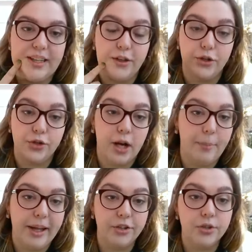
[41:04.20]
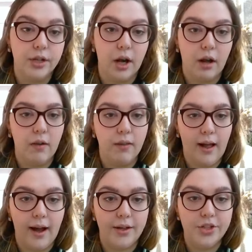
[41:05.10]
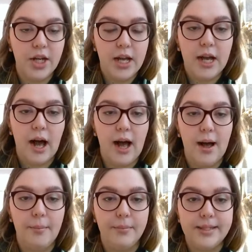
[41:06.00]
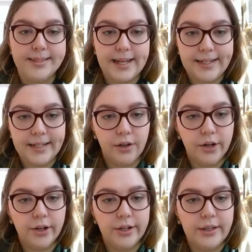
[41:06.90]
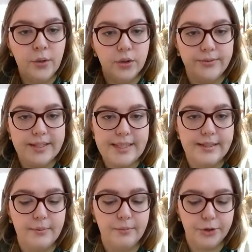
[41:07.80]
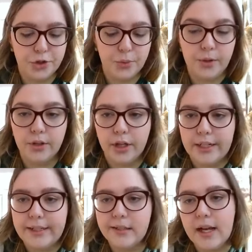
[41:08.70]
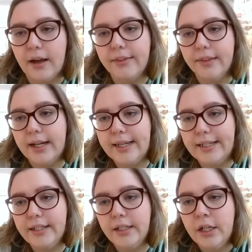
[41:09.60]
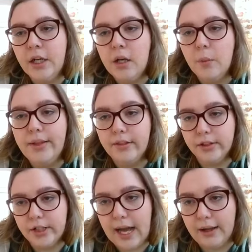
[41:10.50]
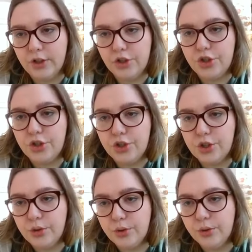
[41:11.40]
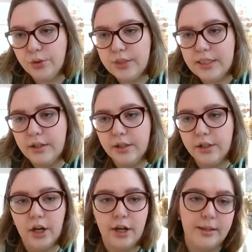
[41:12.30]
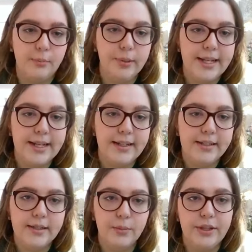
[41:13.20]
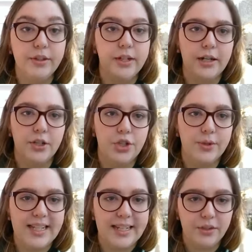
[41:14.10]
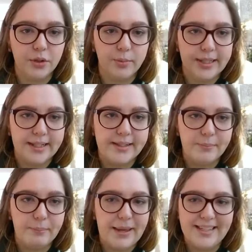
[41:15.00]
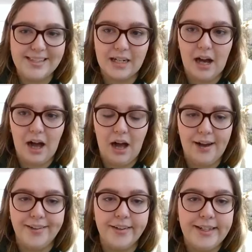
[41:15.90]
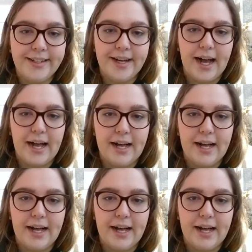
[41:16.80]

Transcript: to either draw a picture or a collage designing a garden, or visit some virtual gardens online. We learned how to choose garden plants. We learned how to choose indoor plants based on